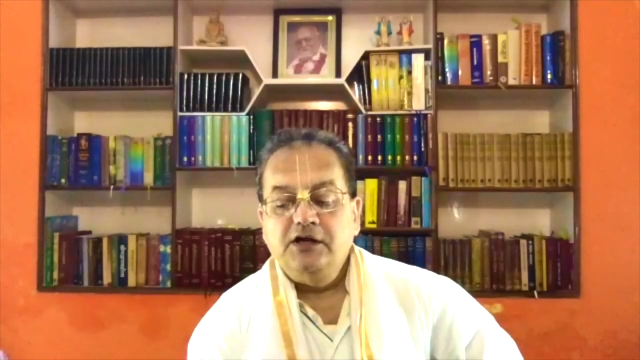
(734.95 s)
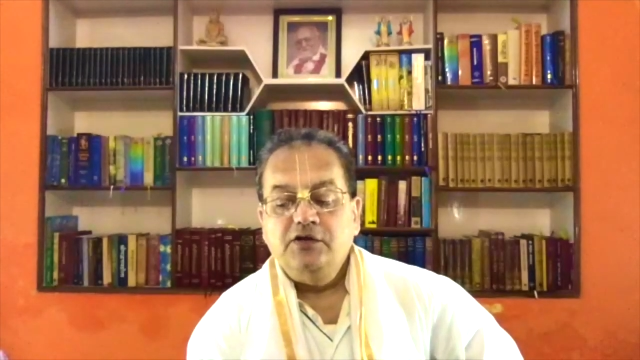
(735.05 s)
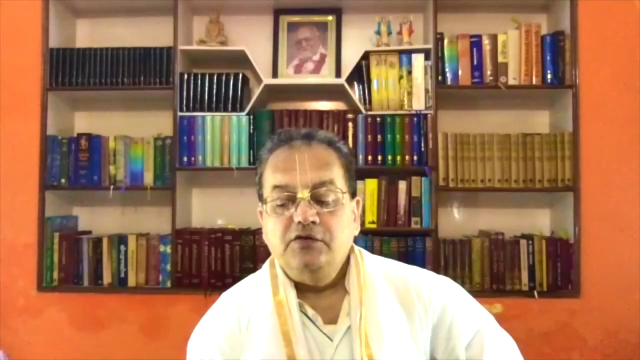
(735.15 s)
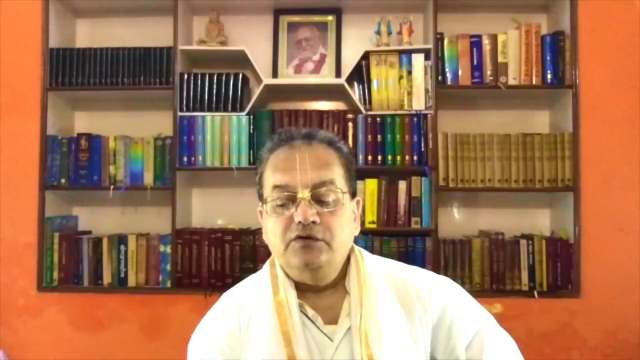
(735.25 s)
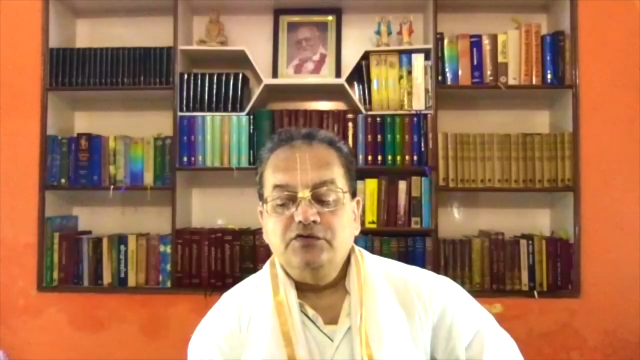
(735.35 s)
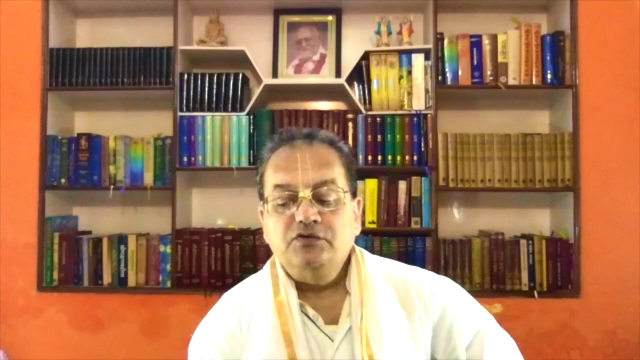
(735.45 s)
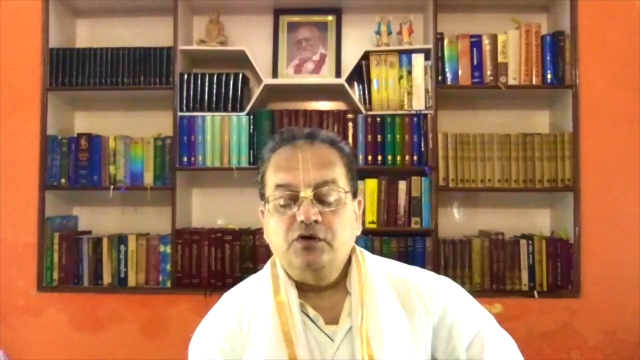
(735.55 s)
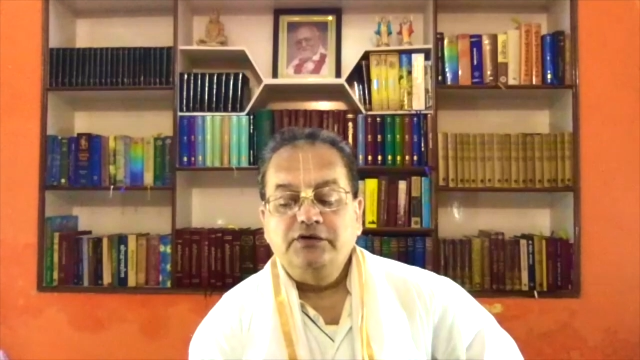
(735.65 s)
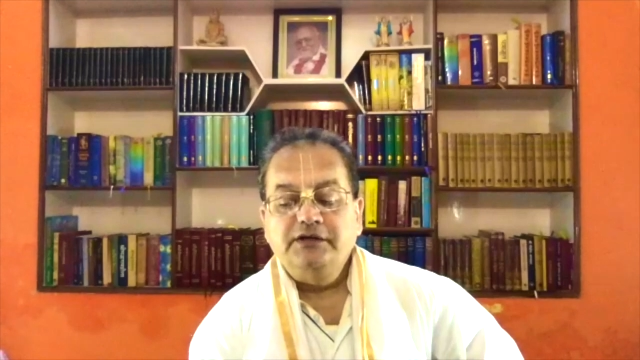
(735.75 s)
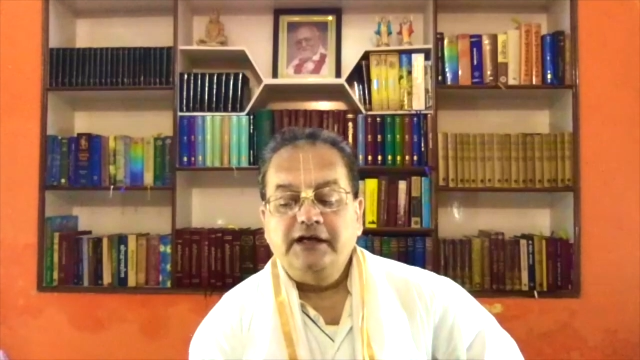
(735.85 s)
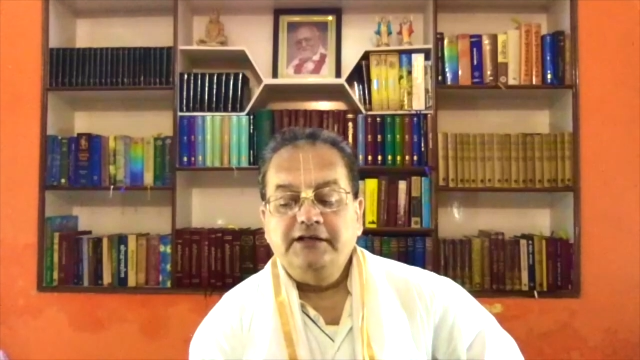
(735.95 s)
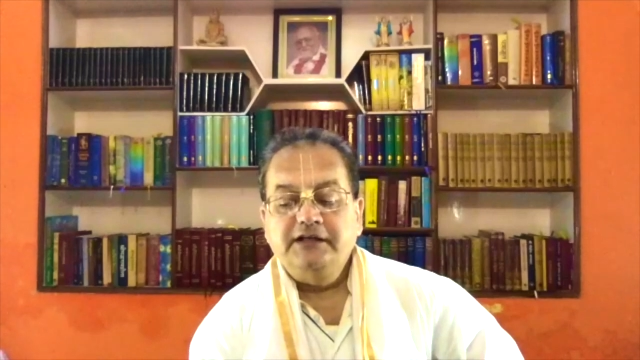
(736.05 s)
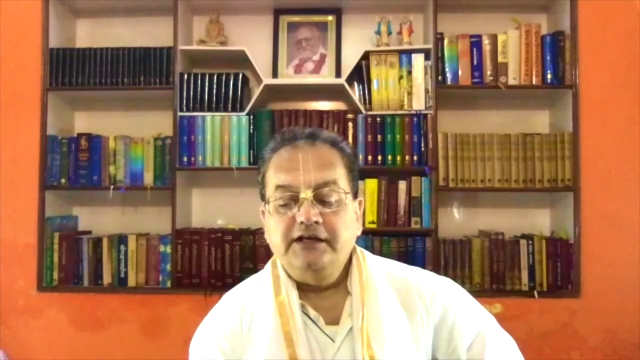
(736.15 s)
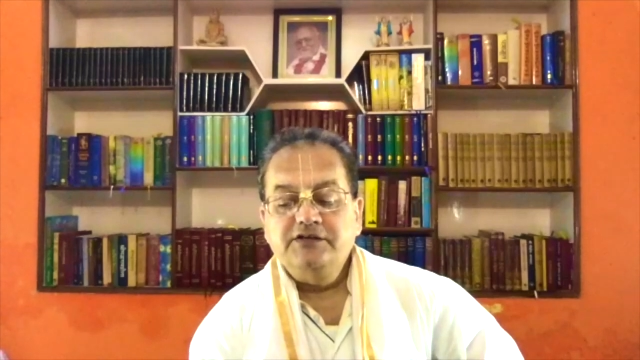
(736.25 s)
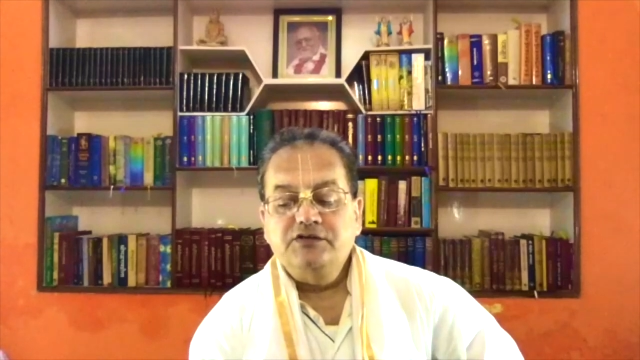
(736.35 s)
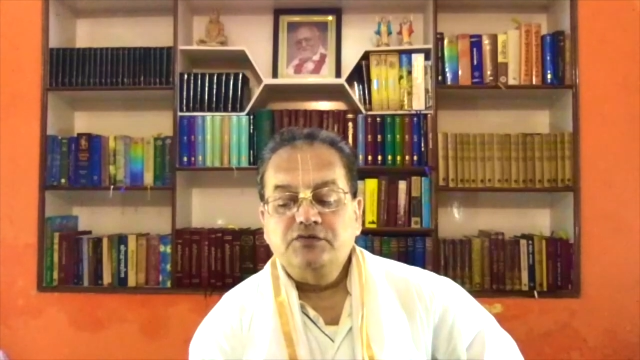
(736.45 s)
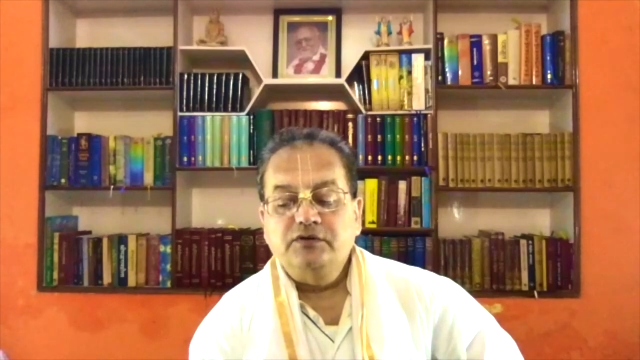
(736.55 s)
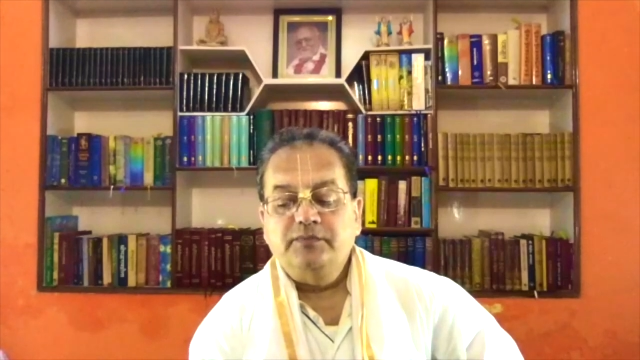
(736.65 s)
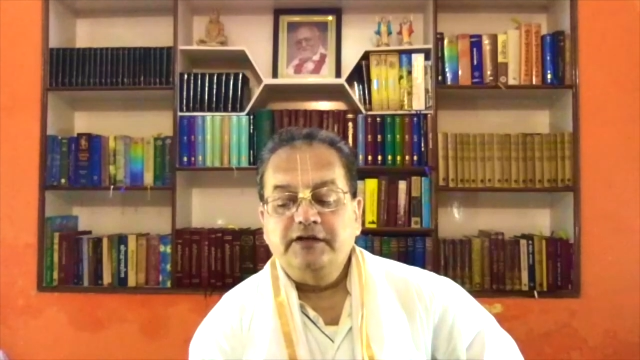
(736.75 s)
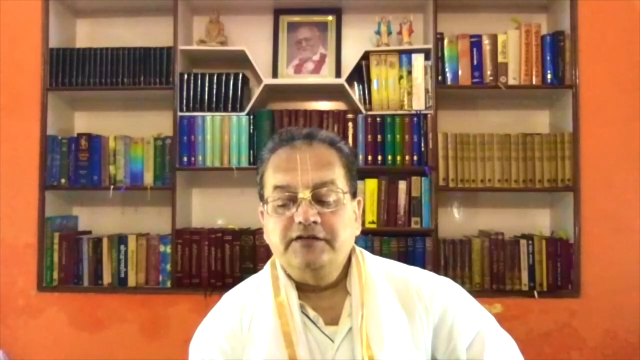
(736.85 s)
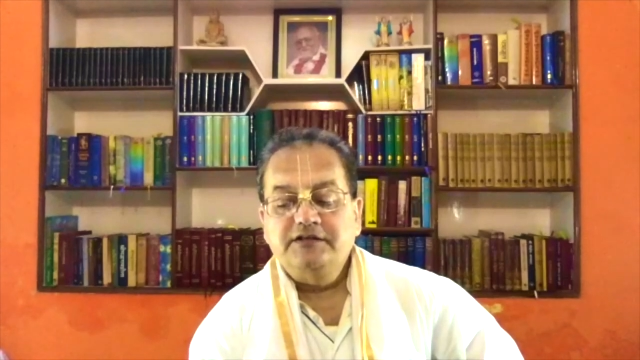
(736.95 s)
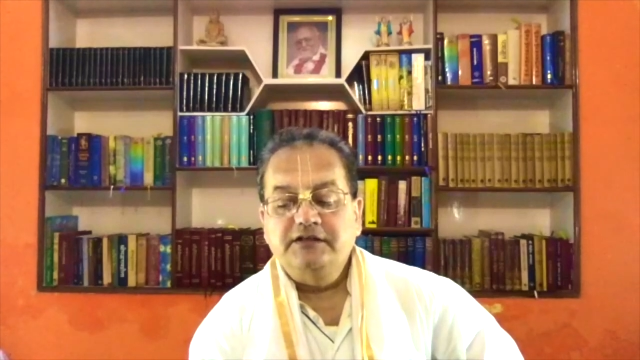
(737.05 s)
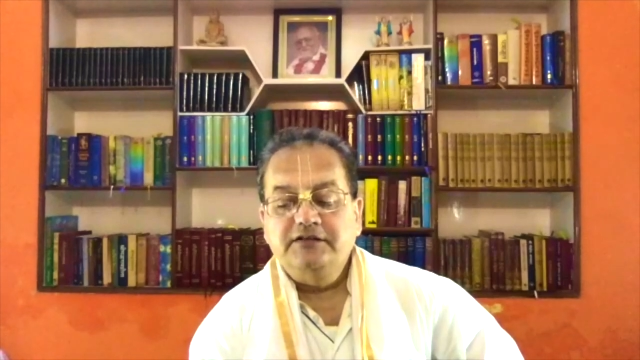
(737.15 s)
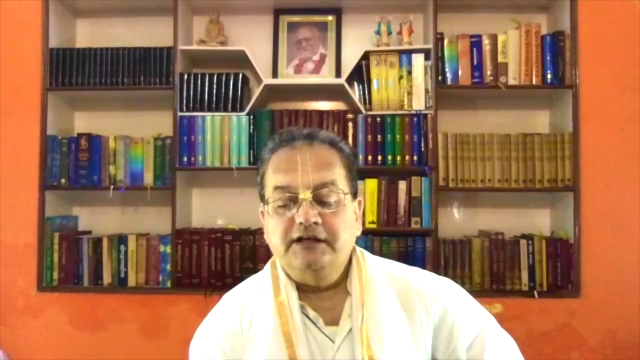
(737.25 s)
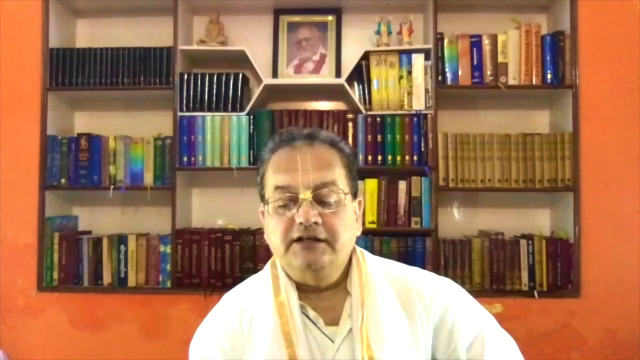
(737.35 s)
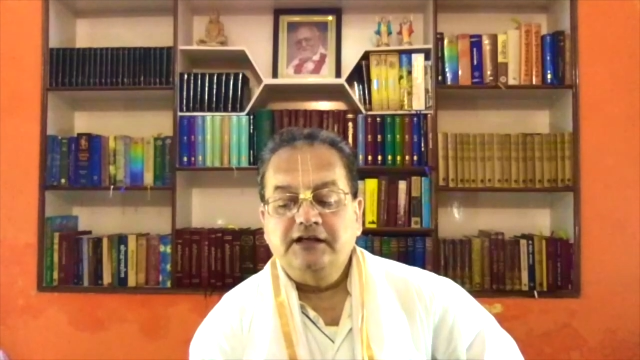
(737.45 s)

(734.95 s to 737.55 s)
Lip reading: He was not attached to the prestige that